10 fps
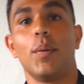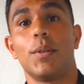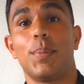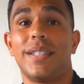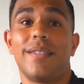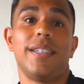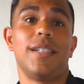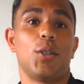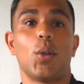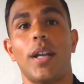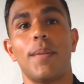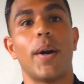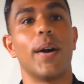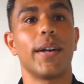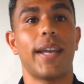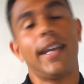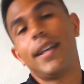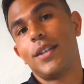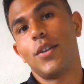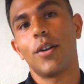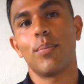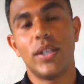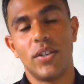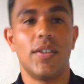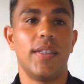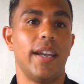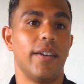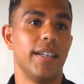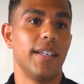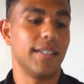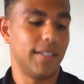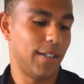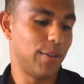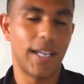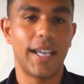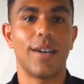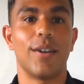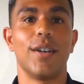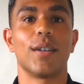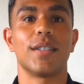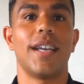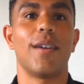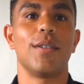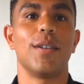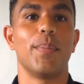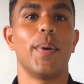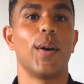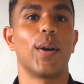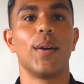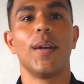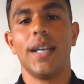specifically to Shoreline Park and the dog beaches in the area, is taking our dogs down to the park,